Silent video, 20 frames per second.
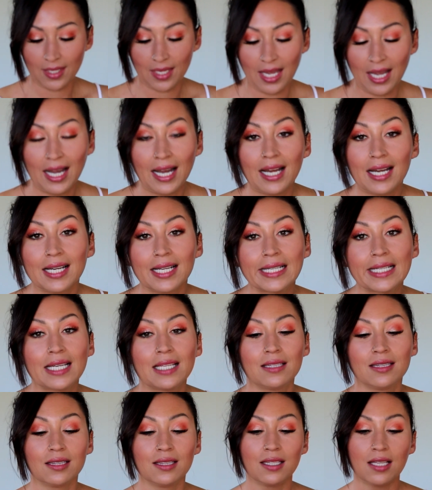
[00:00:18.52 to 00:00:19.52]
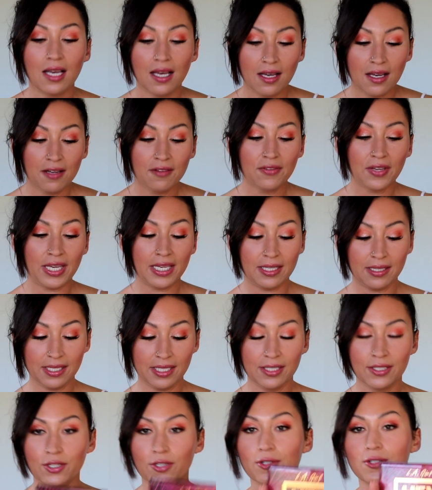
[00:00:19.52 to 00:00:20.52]
I love
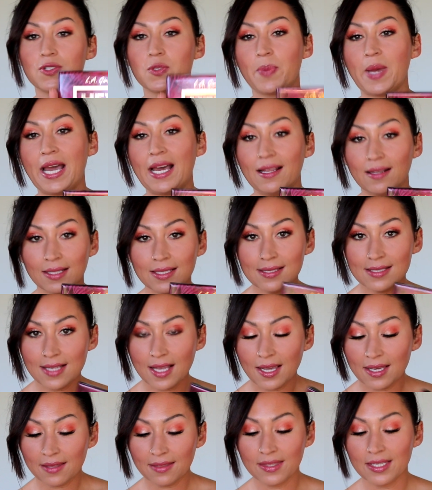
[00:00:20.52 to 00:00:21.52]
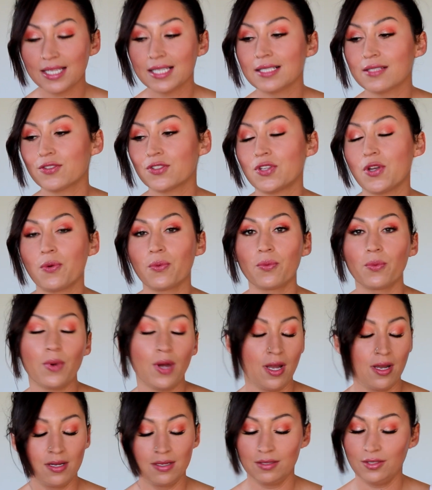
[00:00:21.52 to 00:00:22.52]
LA Girl's palettes like this, so
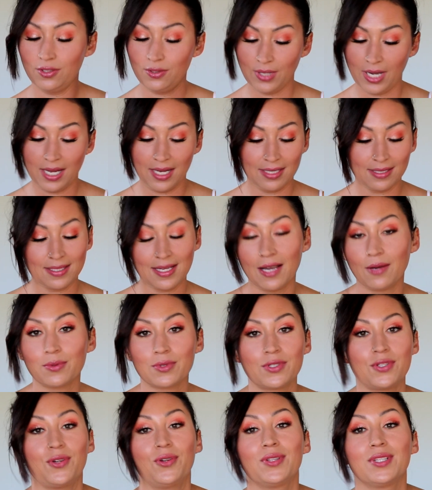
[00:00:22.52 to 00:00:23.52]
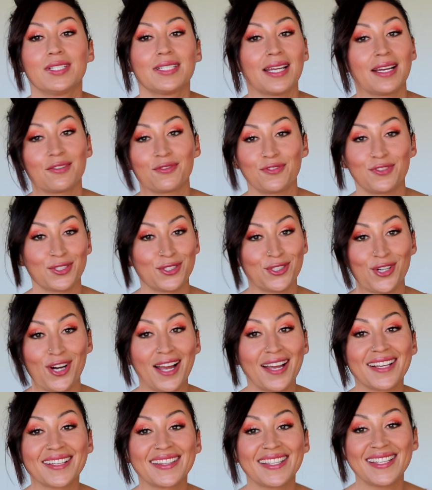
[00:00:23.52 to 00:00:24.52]
you guys, I was totally down for
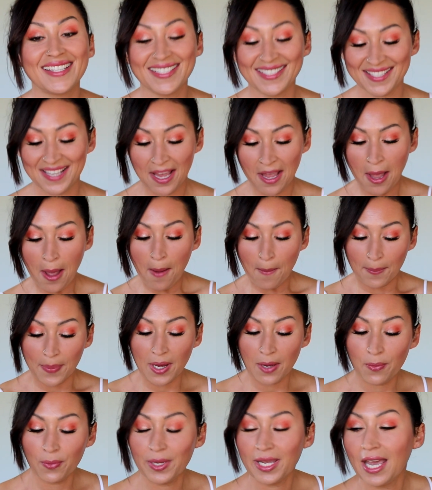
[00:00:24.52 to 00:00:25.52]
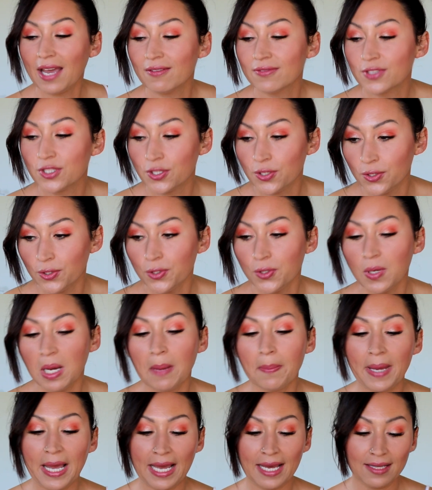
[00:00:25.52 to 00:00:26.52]
trying these. But we have 2
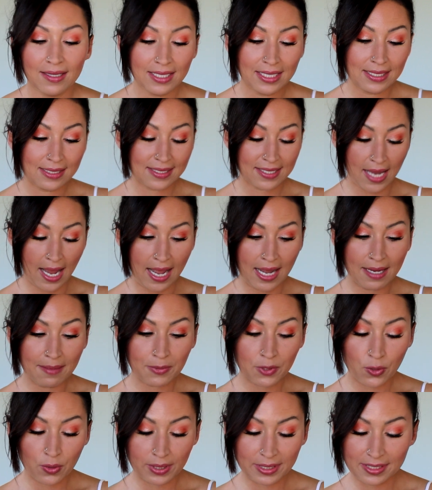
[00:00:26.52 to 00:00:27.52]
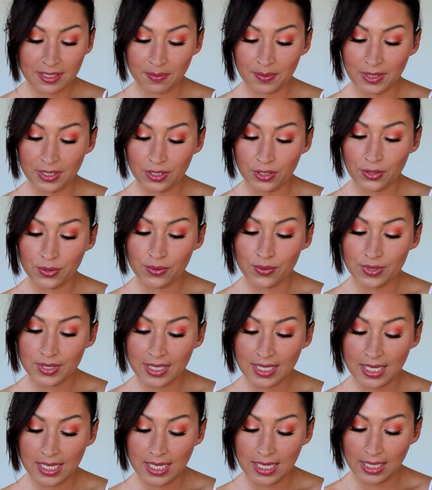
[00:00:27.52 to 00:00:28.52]
palettes. I'm going to be
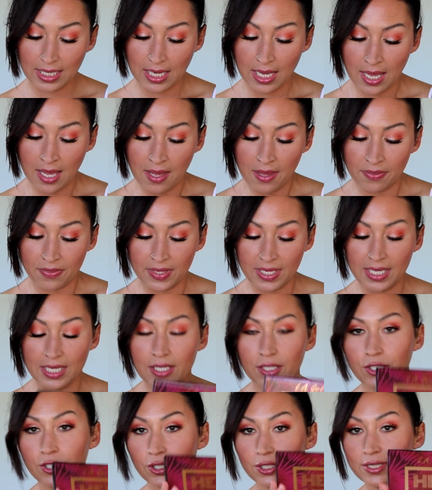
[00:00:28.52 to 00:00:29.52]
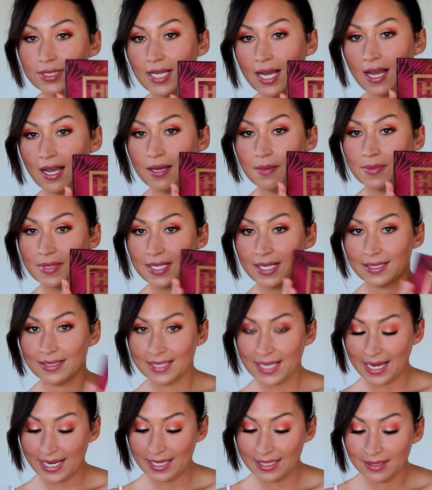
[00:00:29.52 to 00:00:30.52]
using the Good Times and
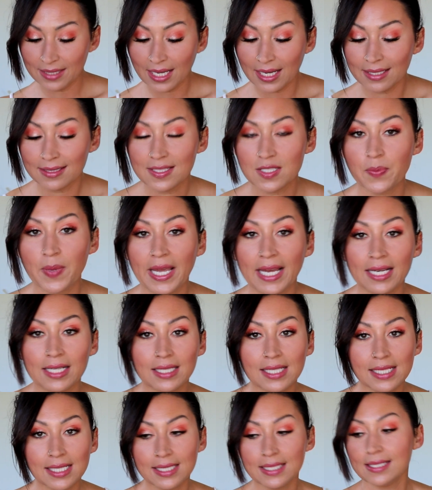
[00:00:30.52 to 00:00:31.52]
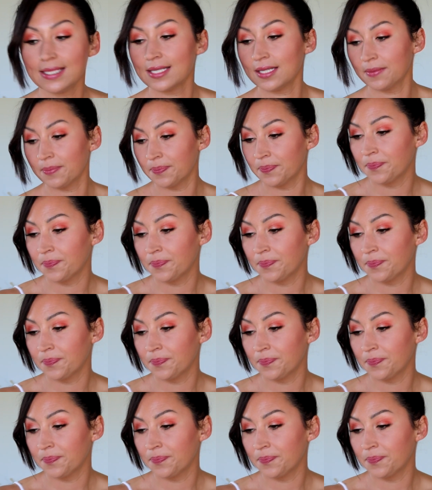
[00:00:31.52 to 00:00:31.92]
Tan Lines palette,